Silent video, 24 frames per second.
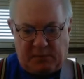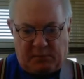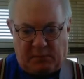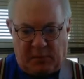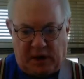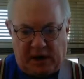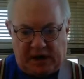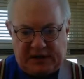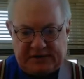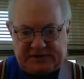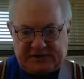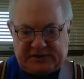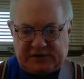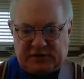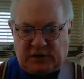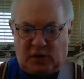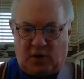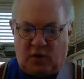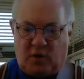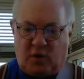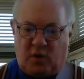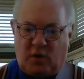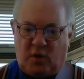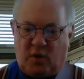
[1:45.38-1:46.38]
must
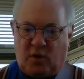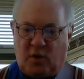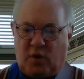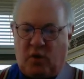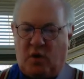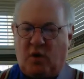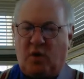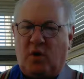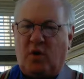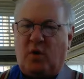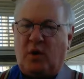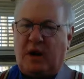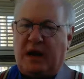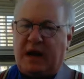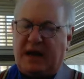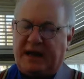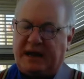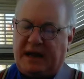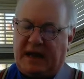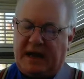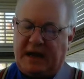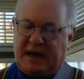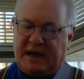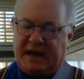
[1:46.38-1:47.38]
go
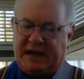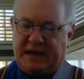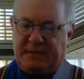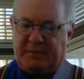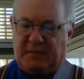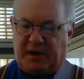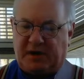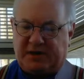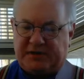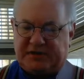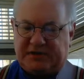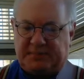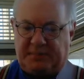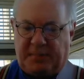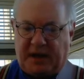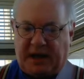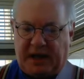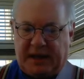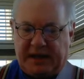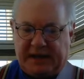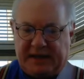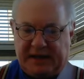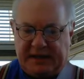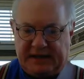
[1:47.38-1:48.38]
and I must
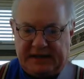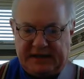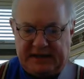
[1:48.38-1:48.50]
bide.